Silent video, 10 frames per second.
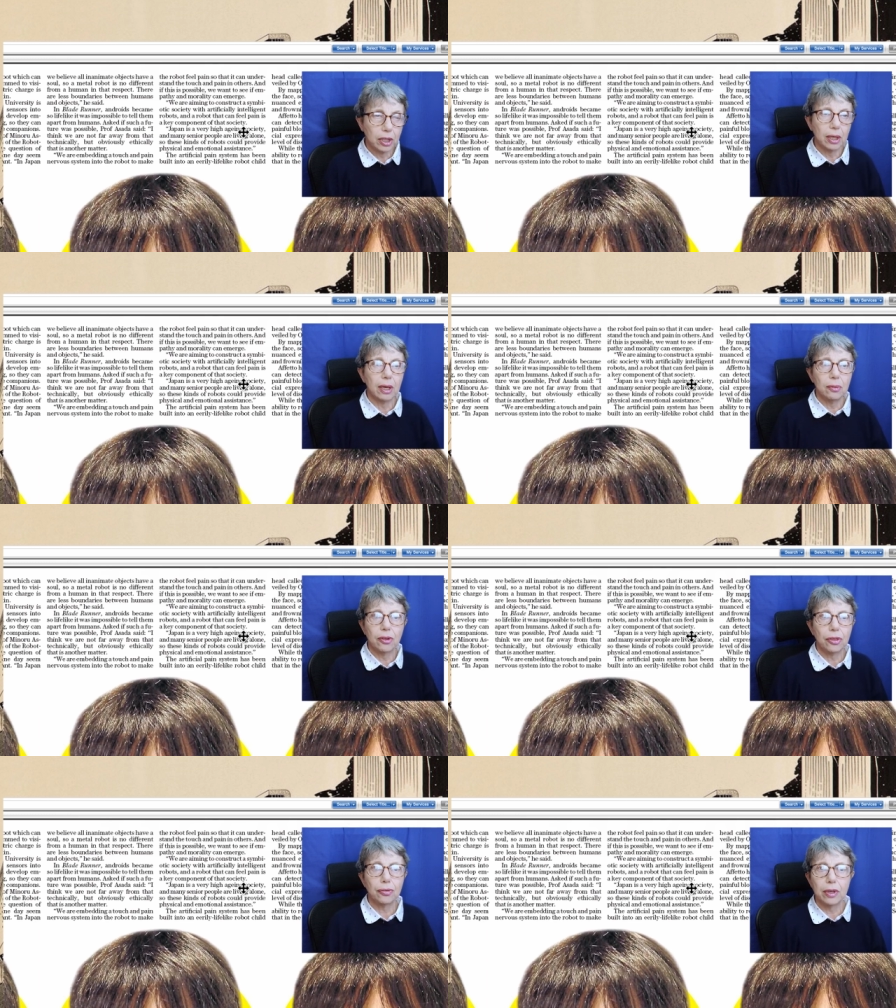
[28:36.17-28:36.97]
you know,
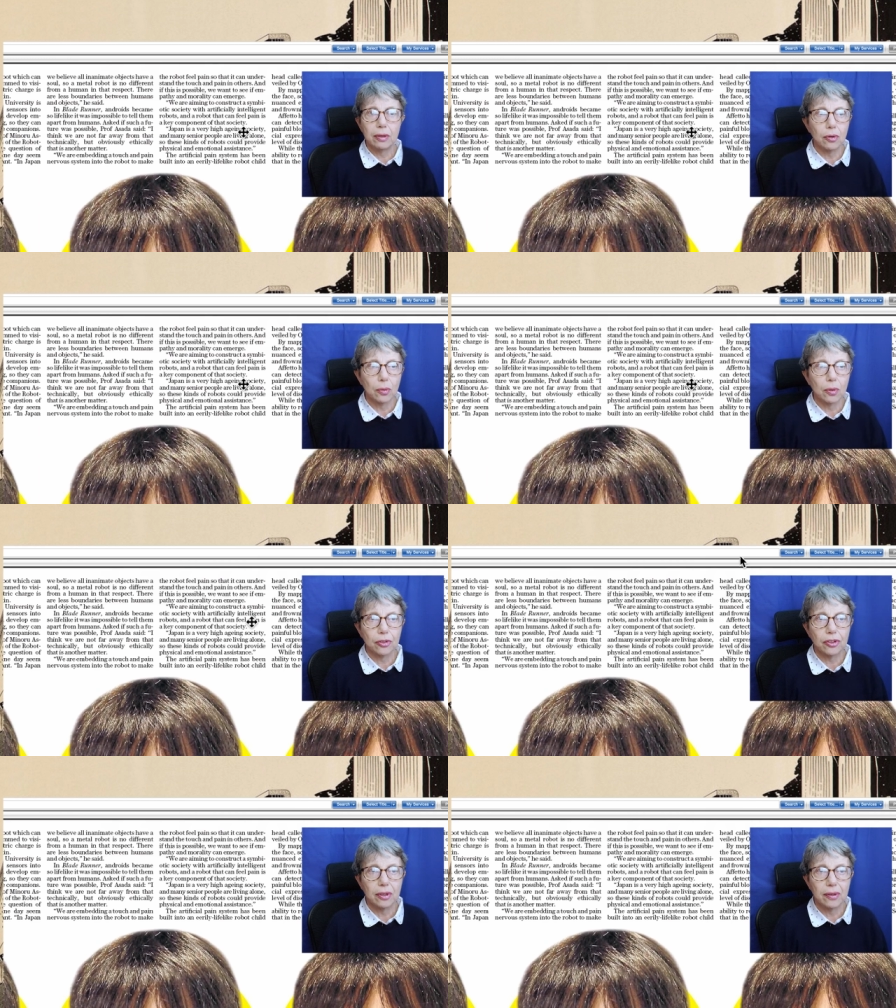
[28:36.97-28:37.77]
the three
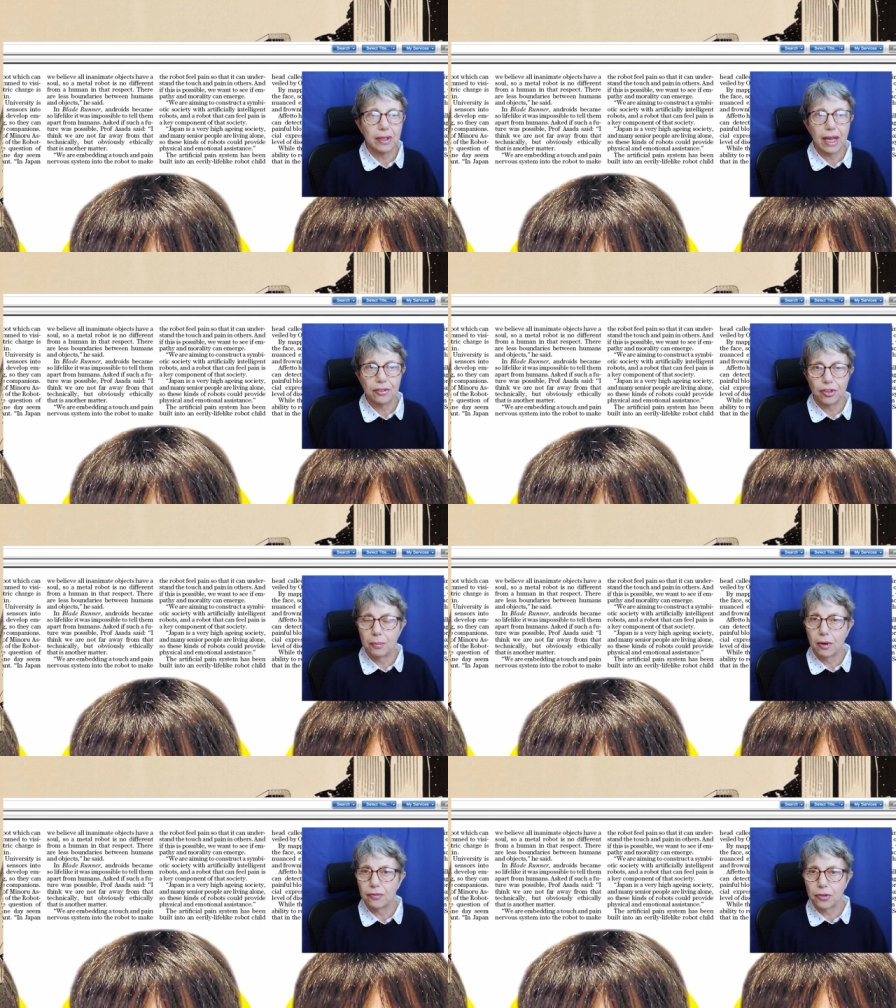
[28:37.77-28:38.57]
rules, uh, the
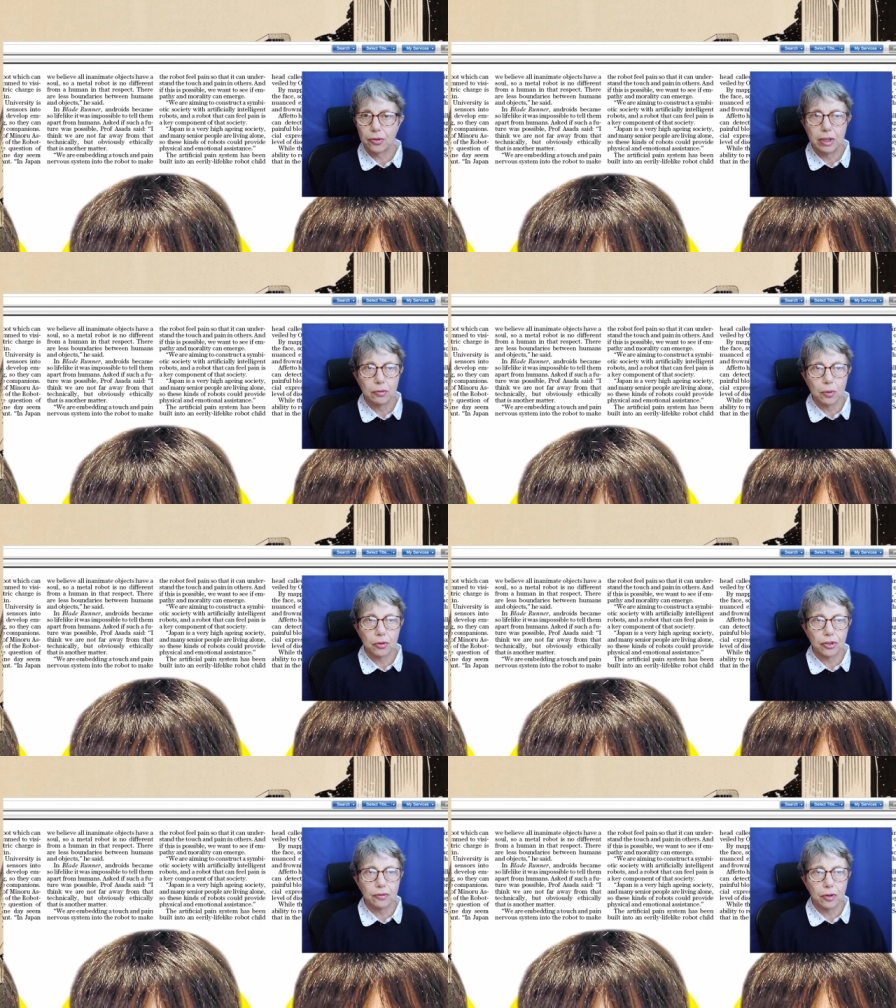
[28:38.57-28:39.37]
Asimov three
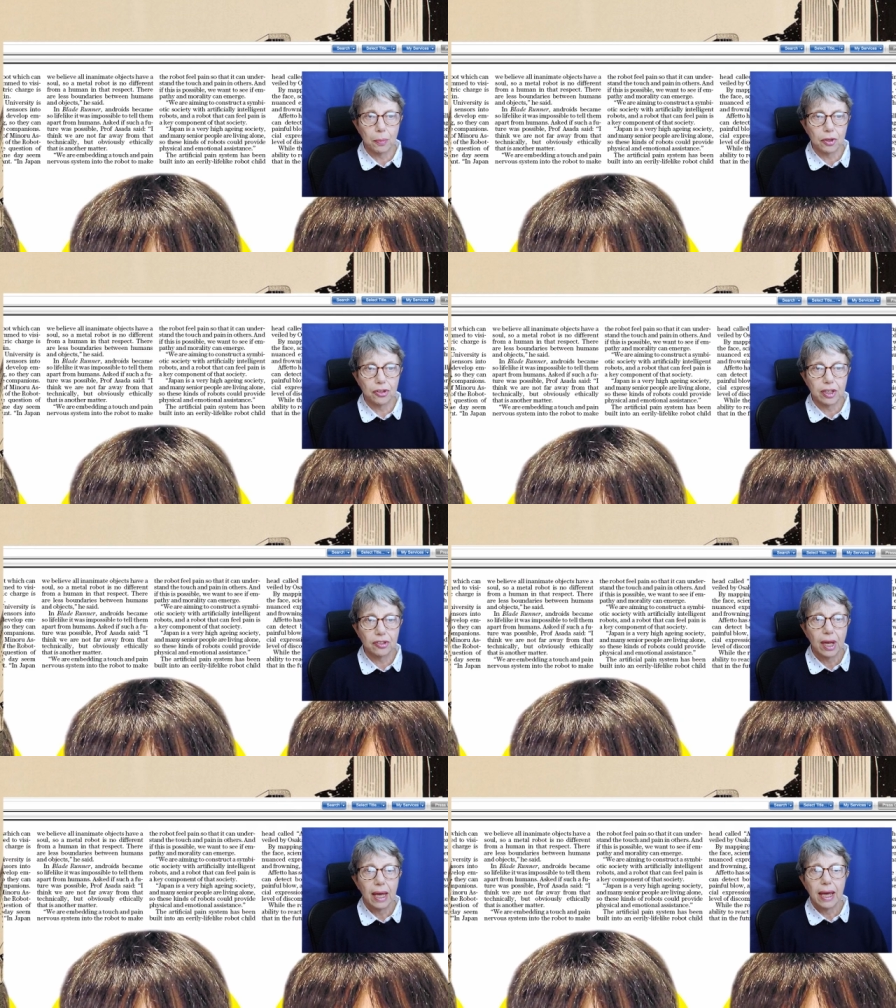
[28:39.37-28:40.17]
rules of
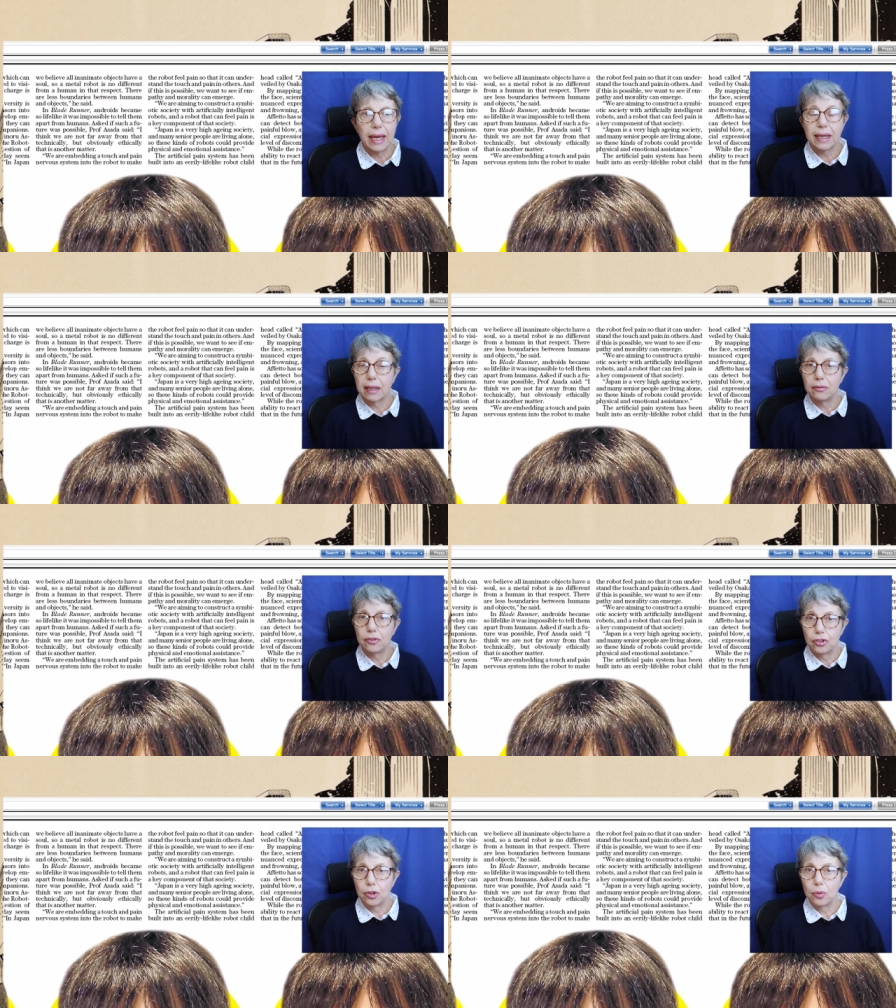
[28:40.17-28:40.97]
robotics. It
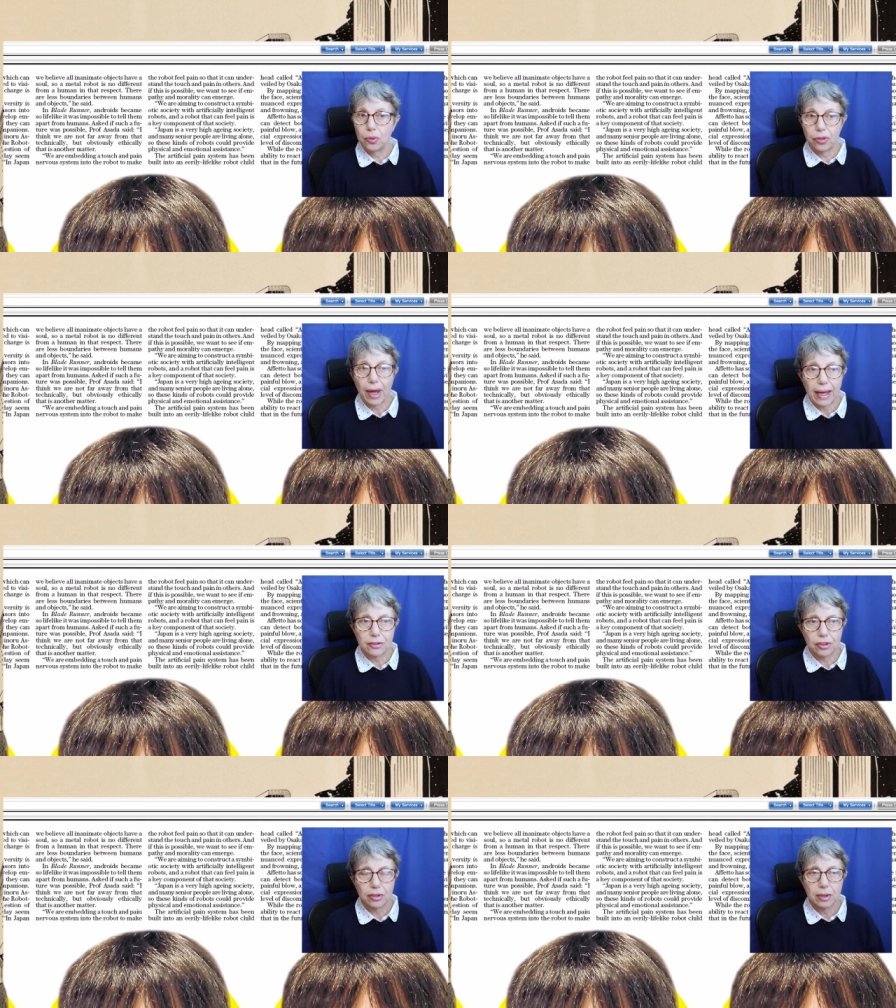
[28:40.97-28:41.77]
can do
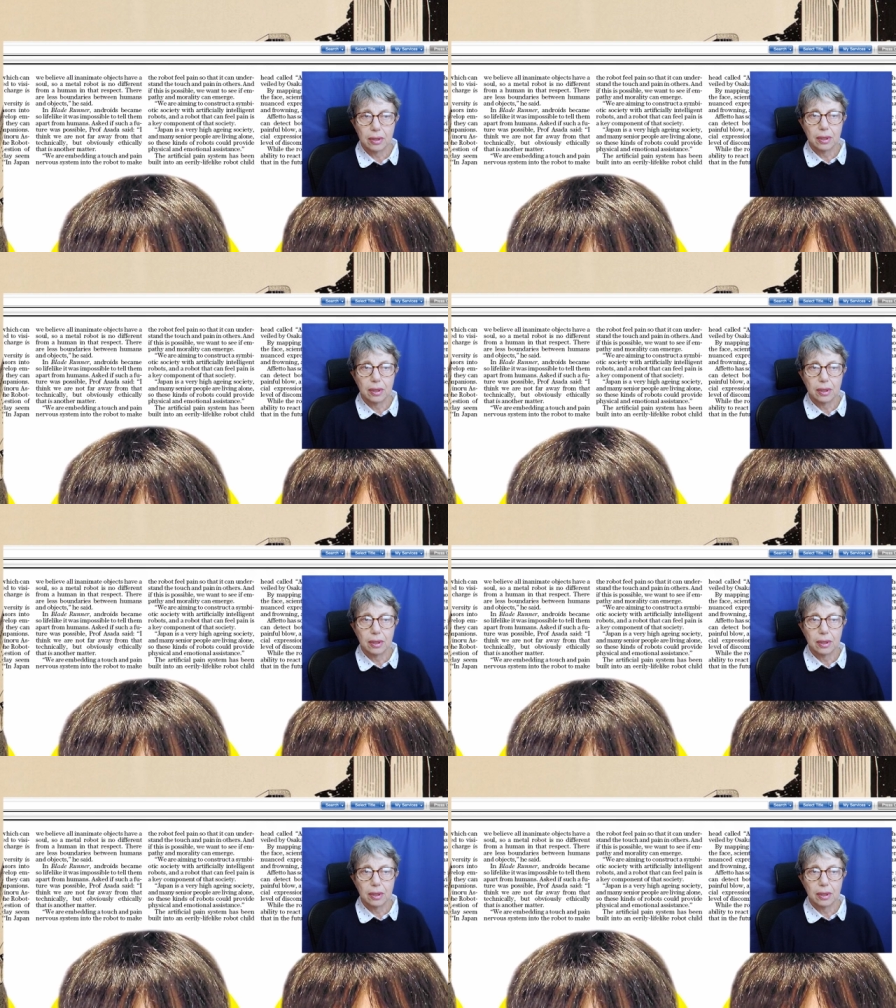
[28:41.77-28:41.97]
that.